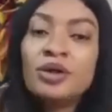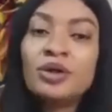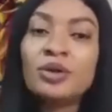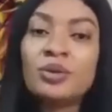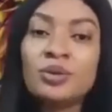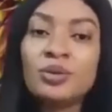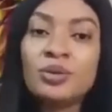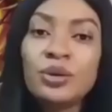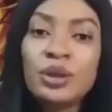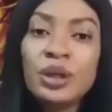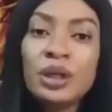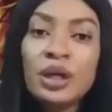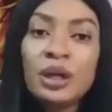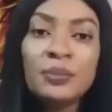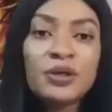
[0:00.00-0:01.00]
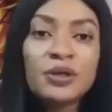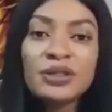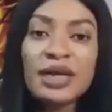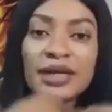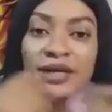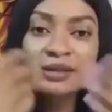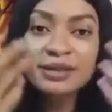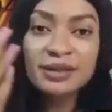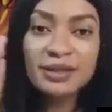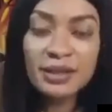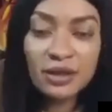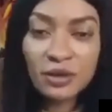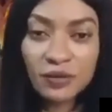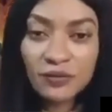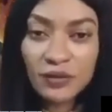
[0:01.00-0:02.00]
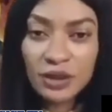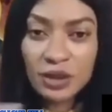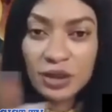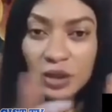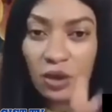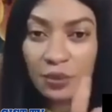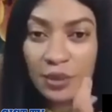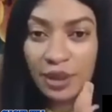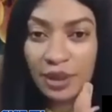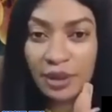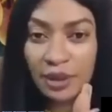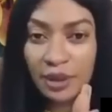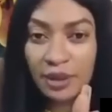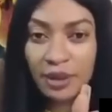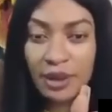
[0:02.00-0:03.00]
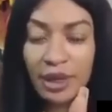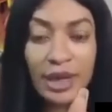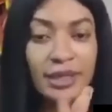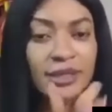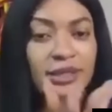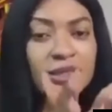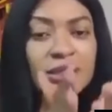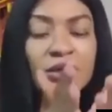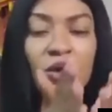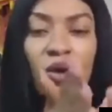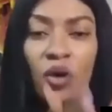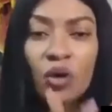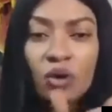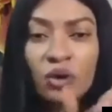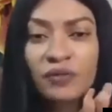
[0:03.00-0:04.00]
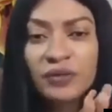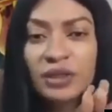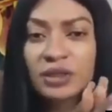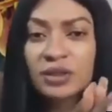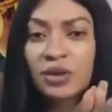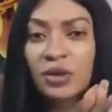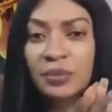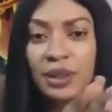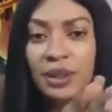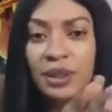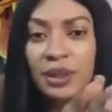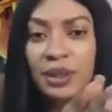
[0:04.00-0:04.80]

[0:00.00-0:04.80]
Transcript: you know, because I didn't see all of this coming. I didn't see all of this coming.